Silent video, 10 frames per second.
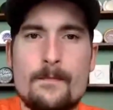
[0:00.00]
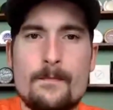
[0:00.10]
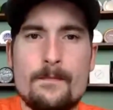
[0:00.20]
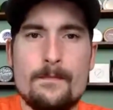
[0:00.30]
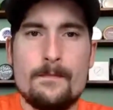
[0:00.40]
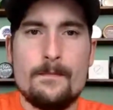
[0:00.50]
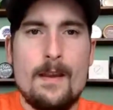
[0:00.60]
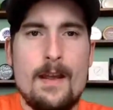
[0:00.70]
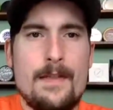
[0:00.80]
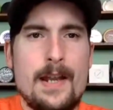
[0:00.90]
I
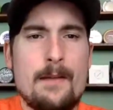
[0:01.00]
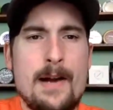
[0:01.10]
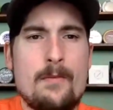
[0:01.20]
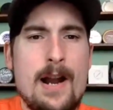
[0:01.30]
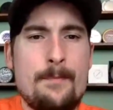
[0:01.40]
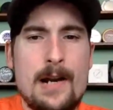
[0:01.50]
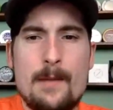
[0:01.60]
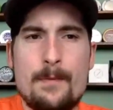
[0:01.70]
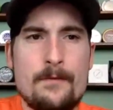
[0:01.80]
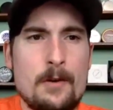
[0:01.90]
think I might wrap it up
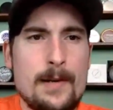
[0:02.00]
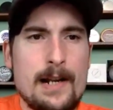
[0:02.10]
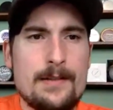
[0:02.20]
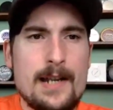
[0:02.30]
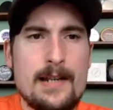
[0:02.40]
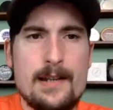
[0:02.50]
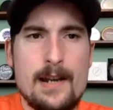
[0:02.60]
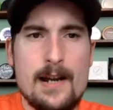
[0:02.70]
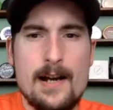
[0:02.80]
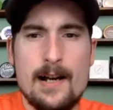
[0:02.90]
if nobody else has any
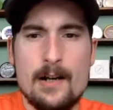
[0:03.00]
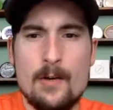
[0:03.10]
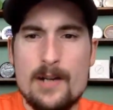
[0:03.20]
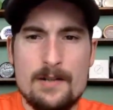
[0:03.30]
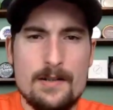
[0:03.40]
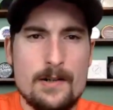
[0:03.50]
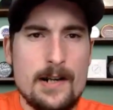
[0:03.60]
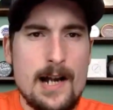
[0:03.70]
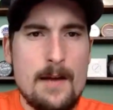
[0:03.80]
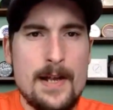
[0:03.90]
questions or
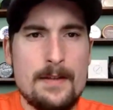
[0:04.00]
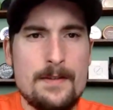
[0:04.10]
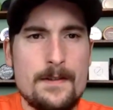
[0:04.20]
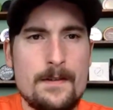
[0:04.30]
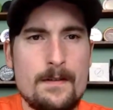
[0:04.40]
comments